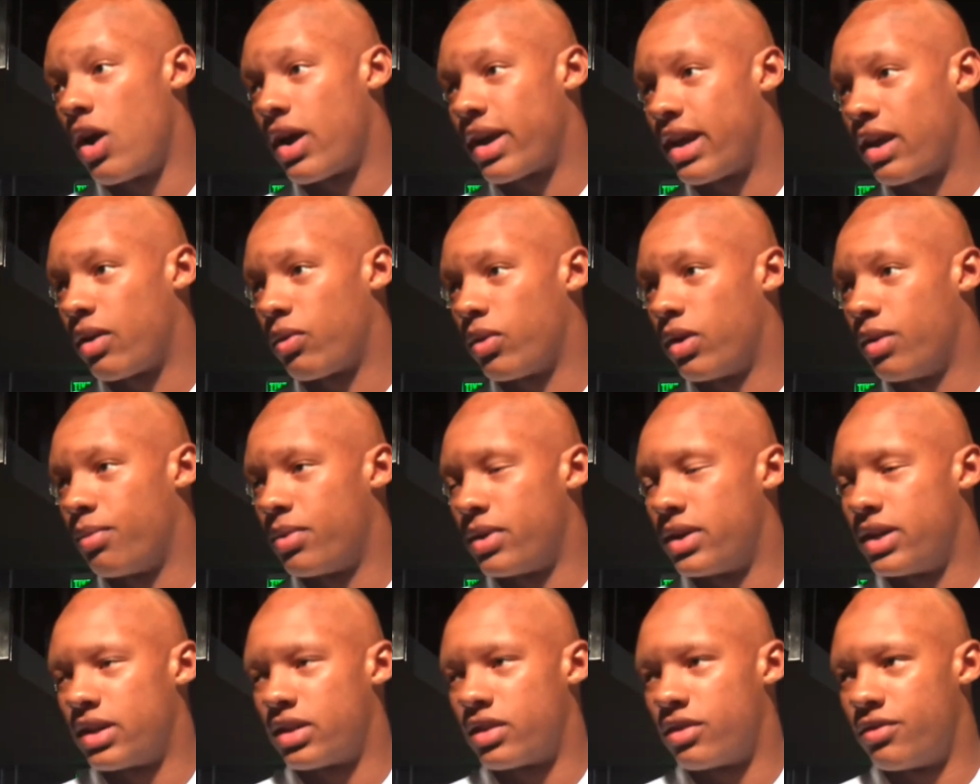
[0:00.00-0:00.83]
I can't really
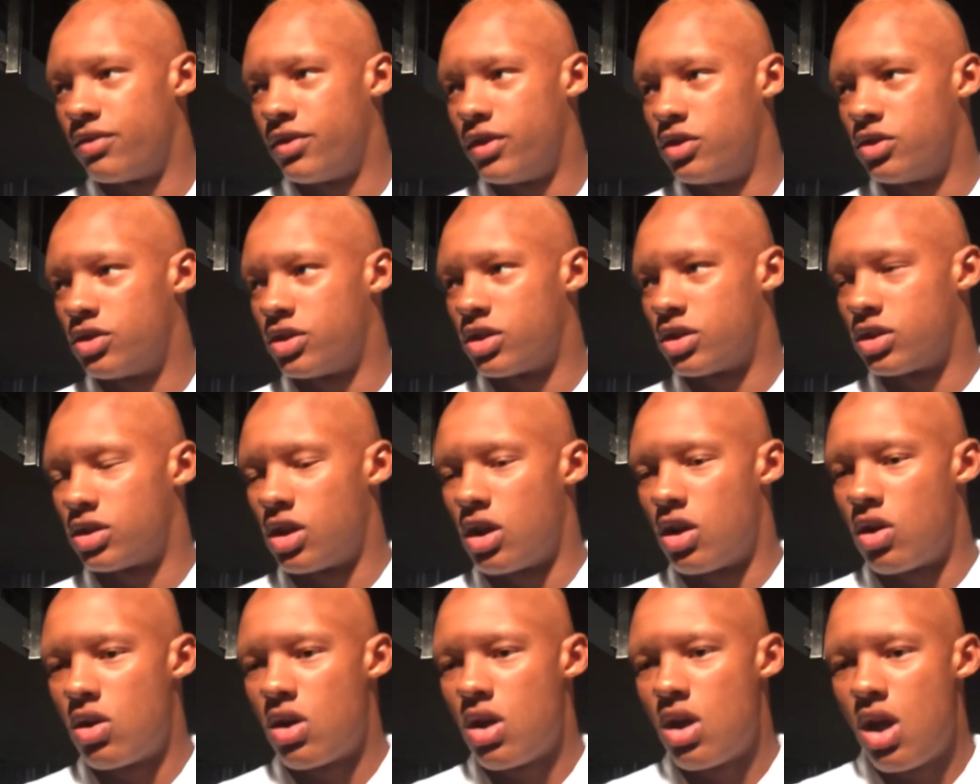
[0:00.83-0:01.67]
predict the future.
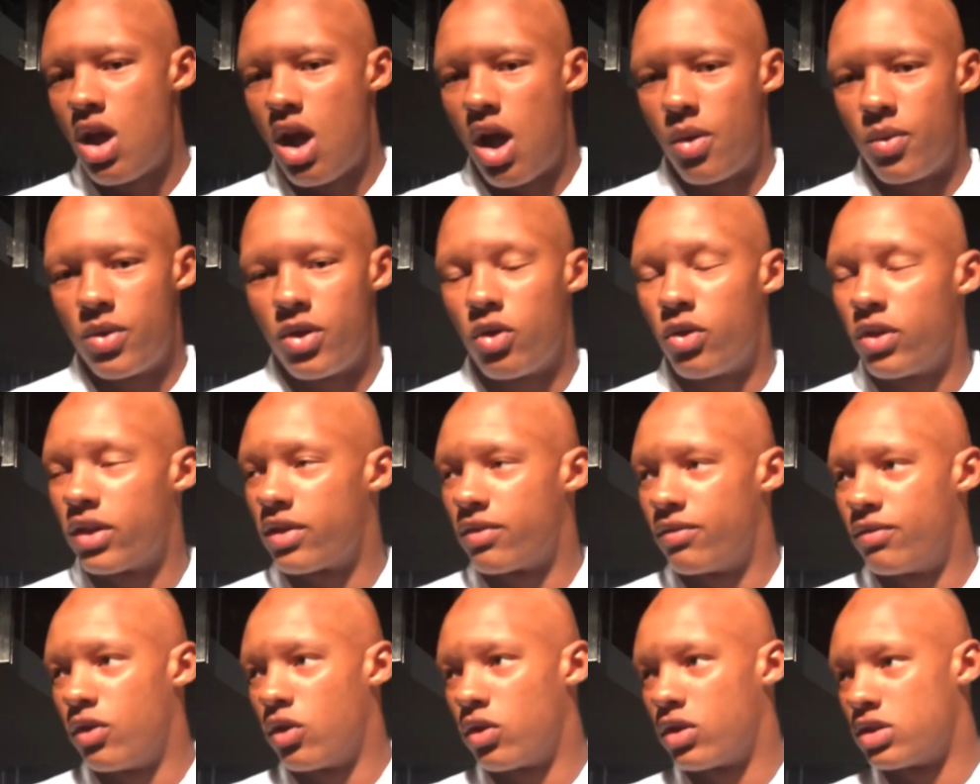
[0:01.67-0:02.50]
So we only
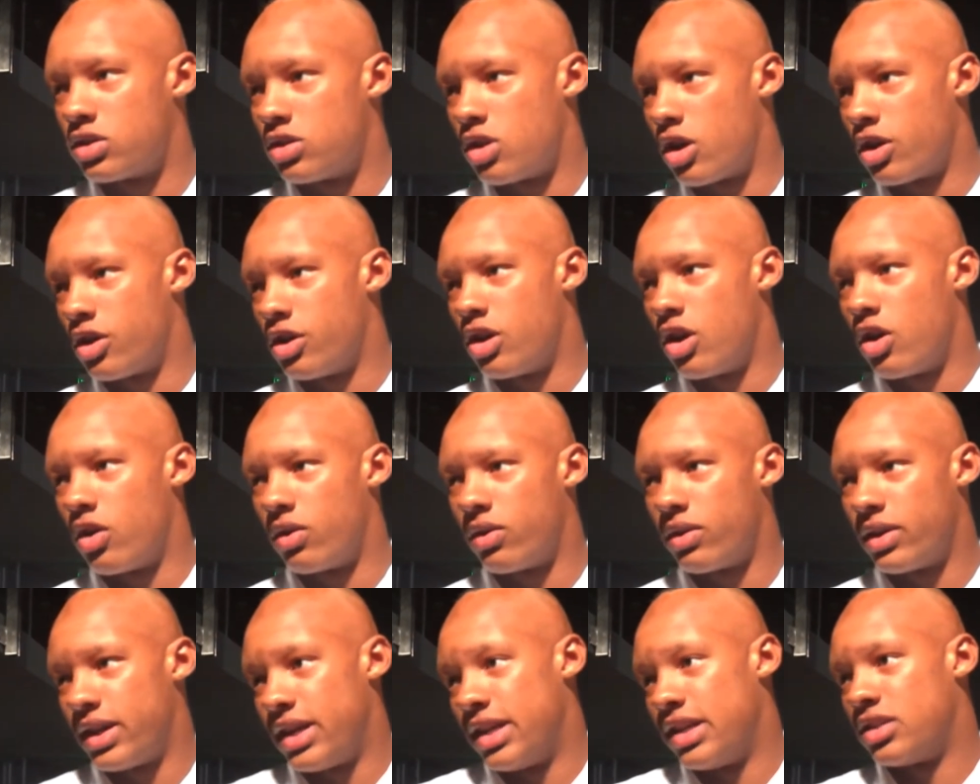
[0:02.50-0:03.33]
can focus on, you
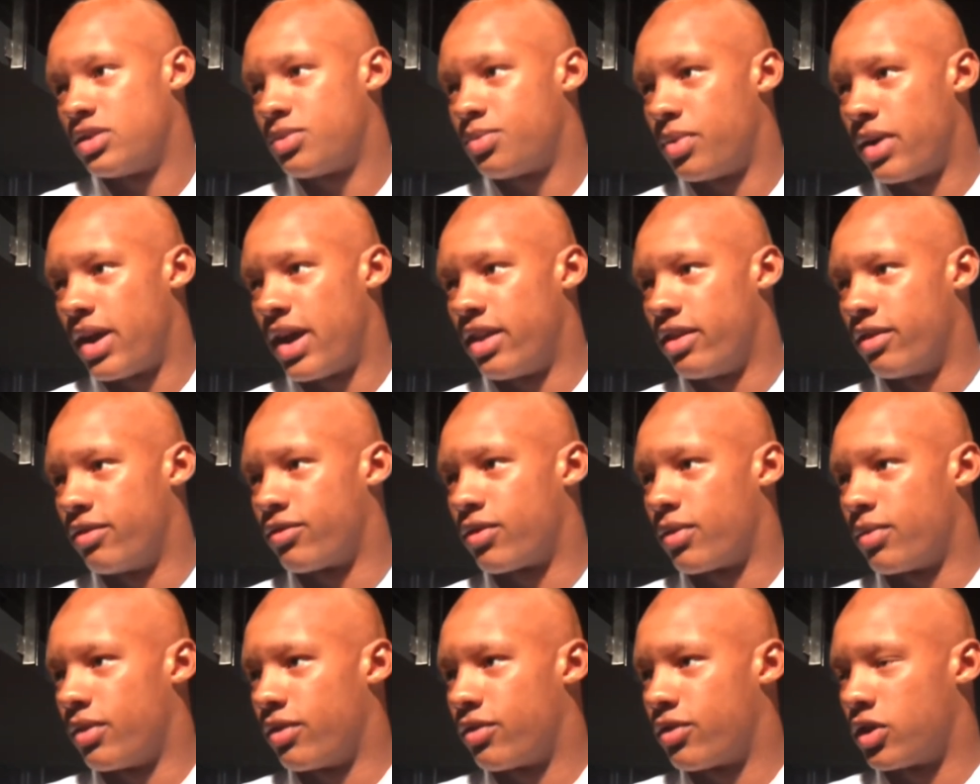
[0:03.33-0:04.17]
know, each play
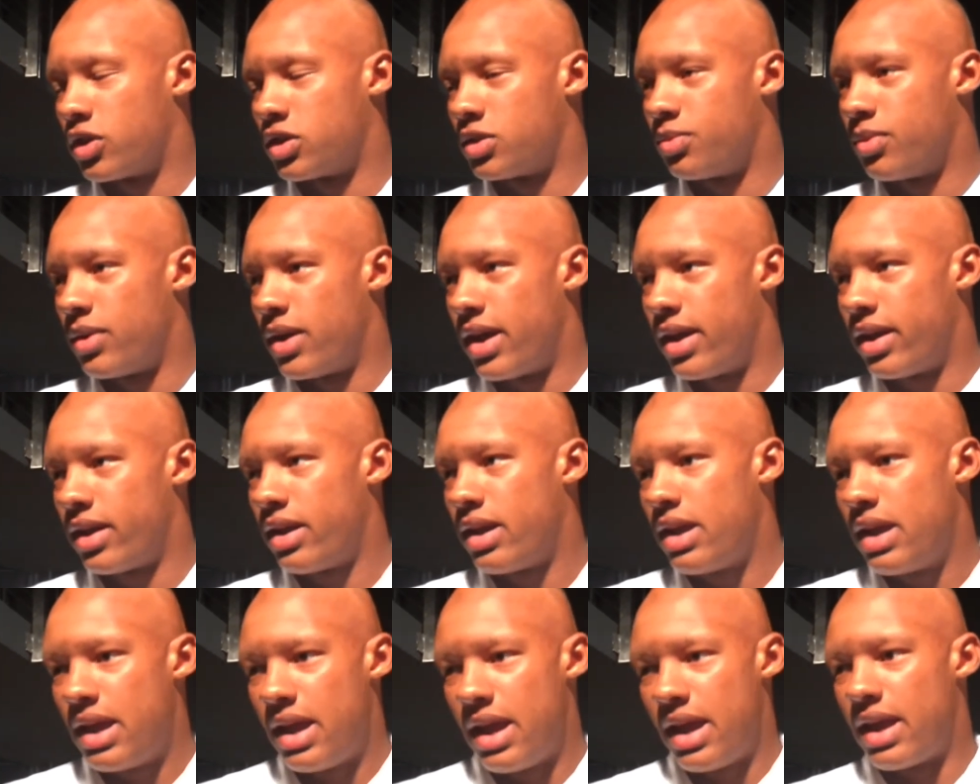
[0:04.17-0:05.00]
from the first play
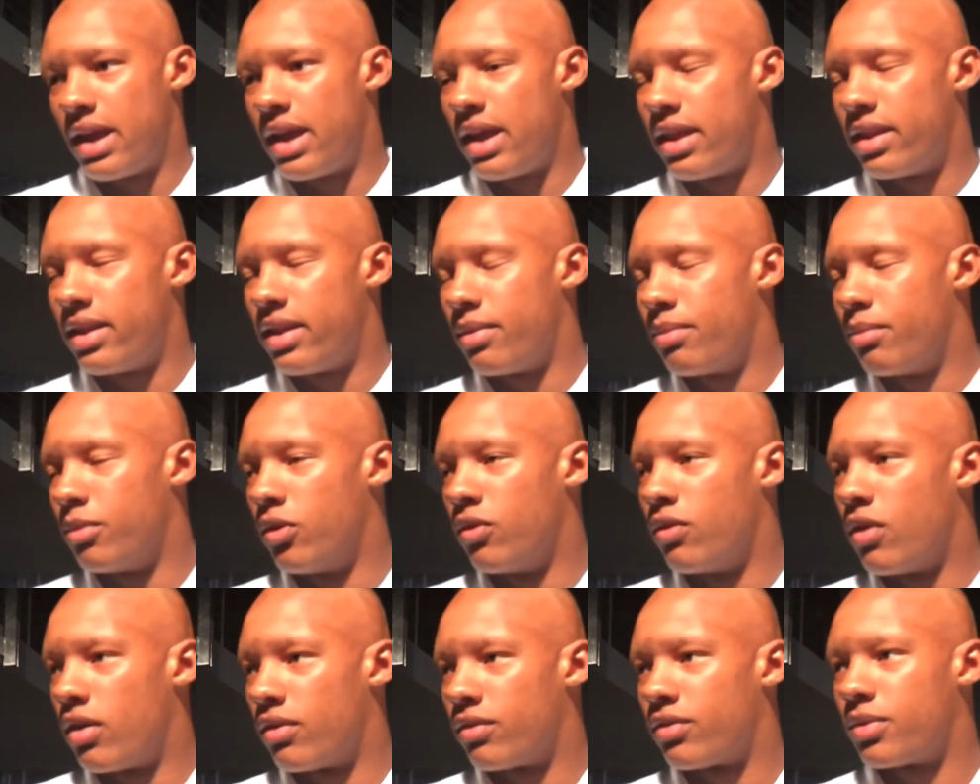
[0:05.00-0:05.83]
and then
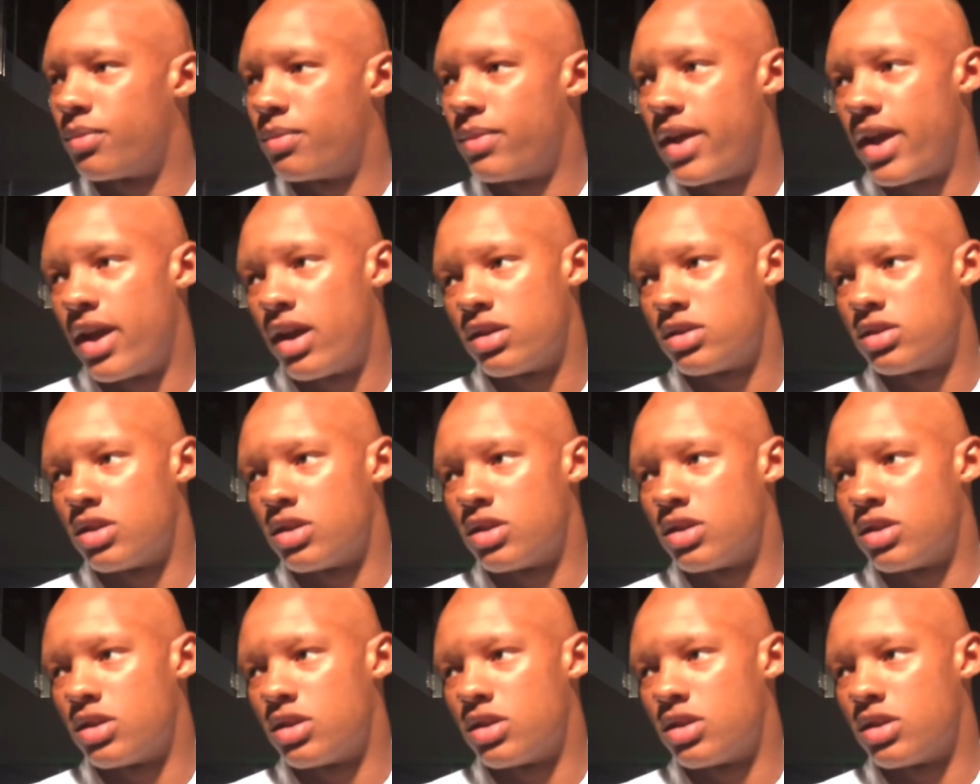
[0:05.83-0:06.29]
move on from there.